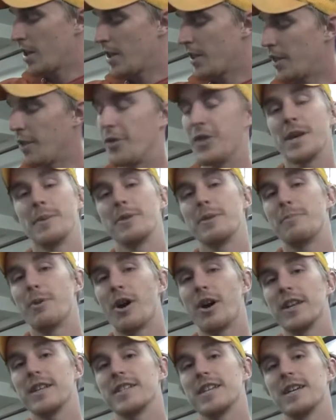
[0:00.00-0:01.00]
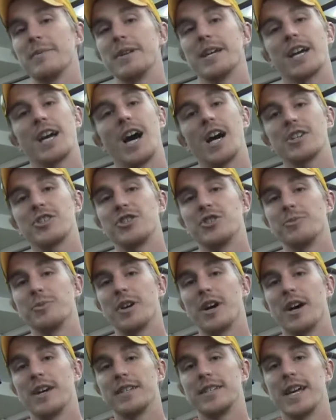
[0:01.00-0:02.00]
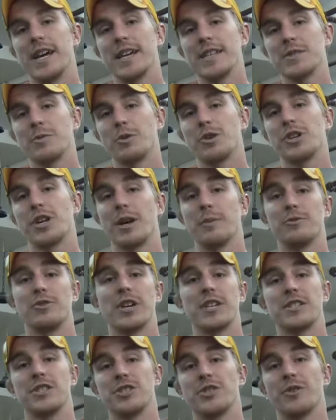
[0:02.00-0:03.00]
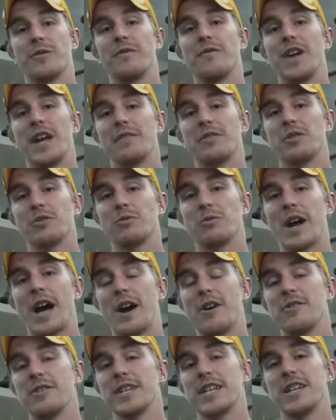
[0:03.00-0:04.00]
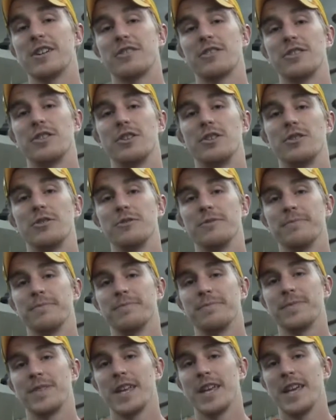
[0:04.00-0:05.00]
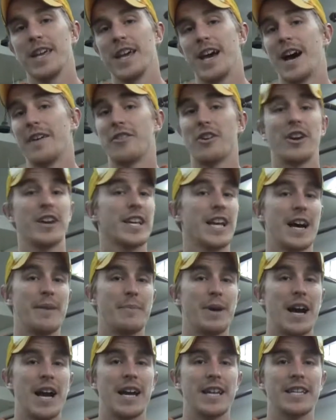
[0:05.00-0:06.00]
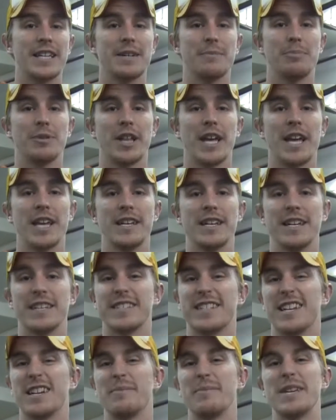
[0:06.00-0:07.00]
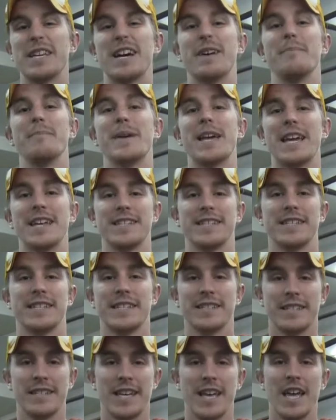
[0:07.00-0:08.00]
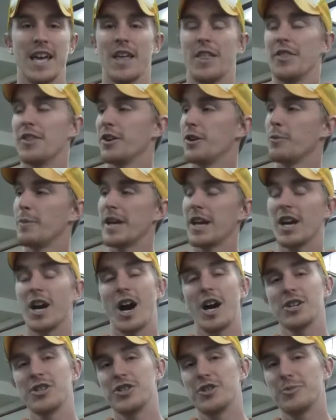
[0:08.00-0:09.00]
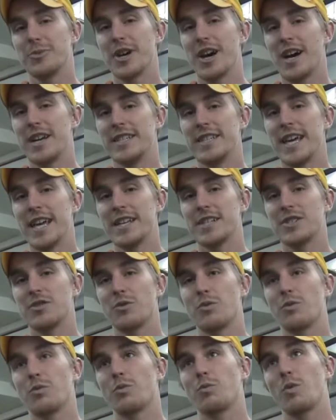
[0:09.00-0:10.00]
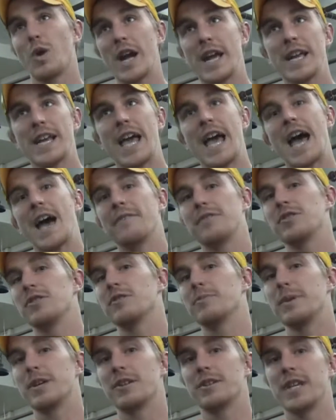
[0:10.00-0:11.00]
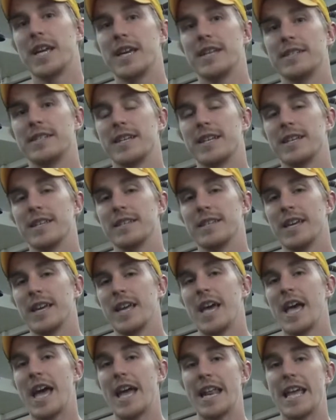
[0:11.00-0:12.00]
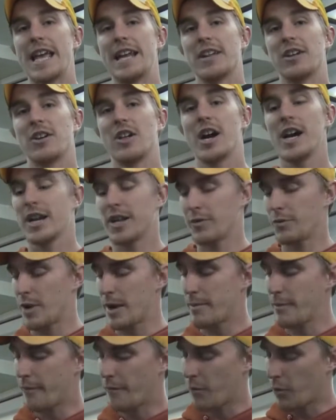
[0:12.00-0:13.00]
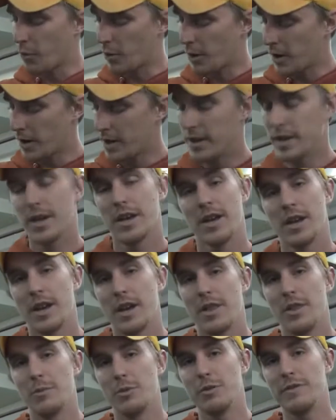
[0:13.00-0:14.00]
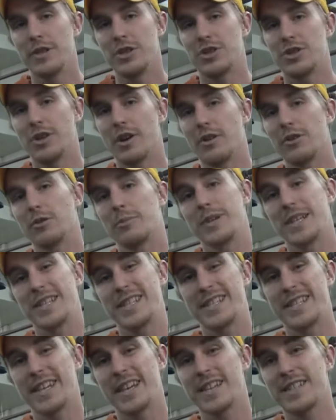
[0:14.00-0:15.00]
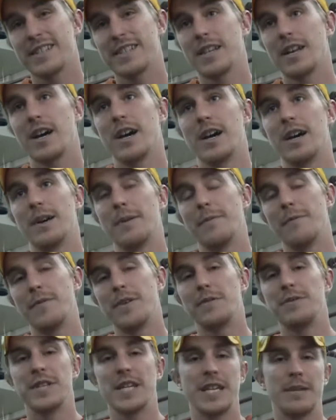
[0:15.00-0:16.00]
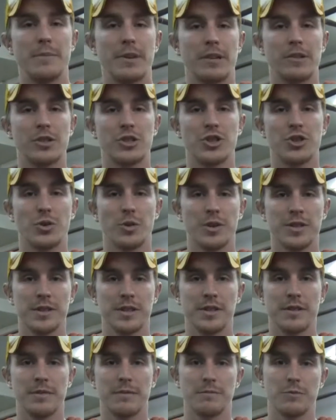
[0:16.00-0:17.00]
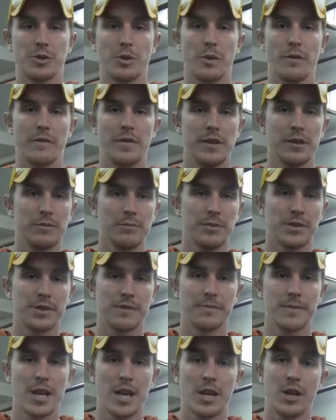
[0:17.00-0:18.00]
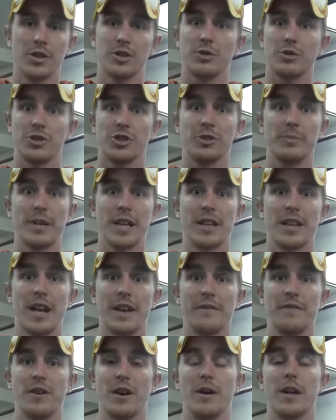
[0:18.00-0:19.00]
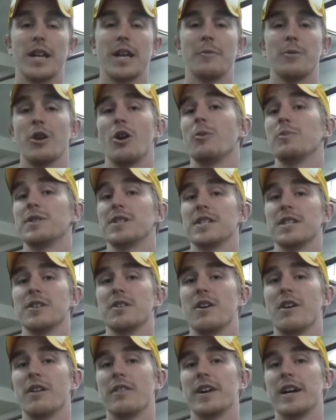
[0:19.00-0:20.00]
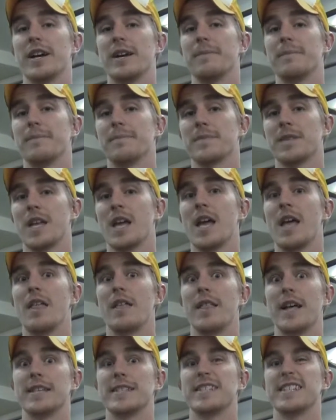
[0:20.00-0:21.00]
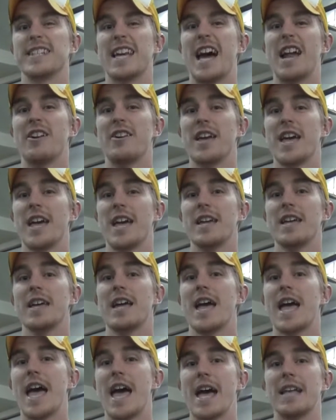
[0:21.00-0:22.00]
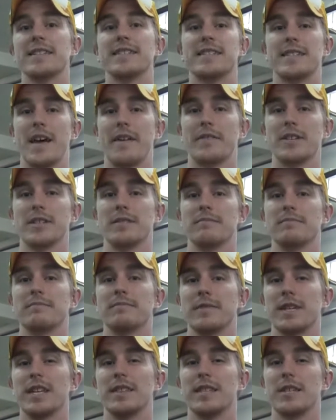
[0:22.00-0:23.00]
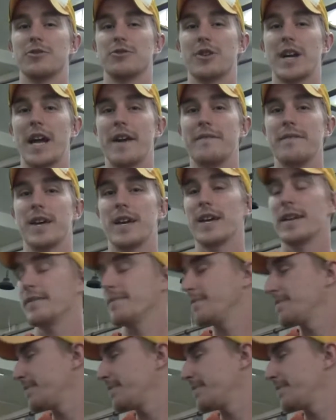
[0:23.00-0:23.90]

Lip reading: theme of the party is going to be a costume contest where you come dressed as your favorite route here at the New. I've already got my idea planned and it's going to be amazing. There will be a costume contest right after the beer tasting at 8 o'clock and right before the movie show. There will be six 15-minute shorts, short films. So it should be a lot of fun and we hope to see you all there. That's Saturday at 7, Cathedral Cafe.